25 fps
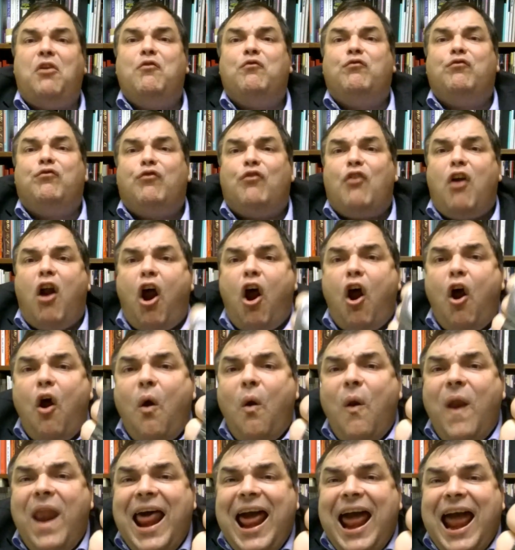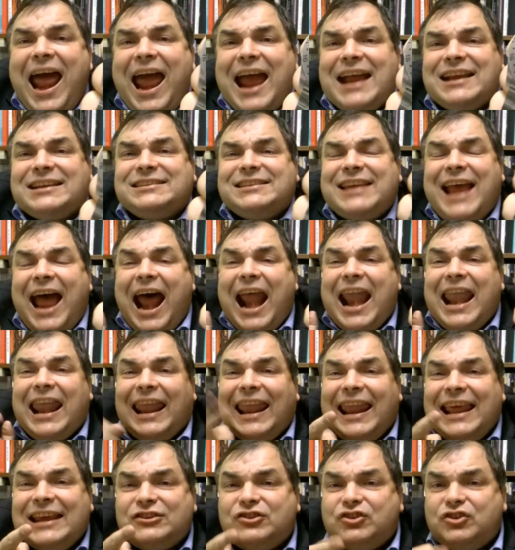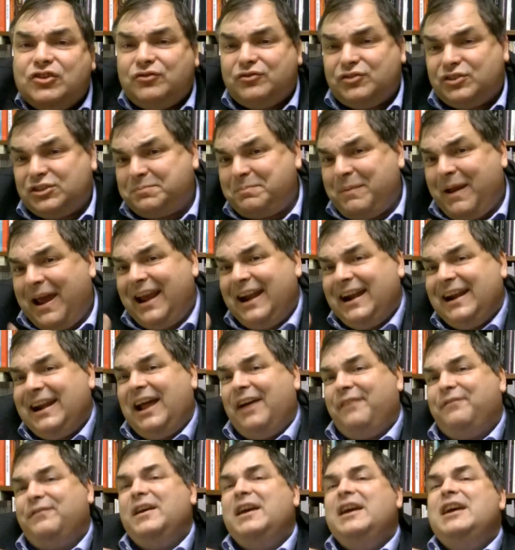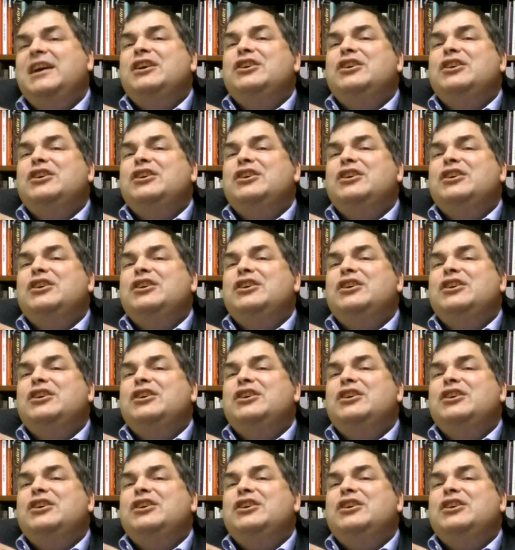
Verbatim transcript: Rolex, unless you're smart enough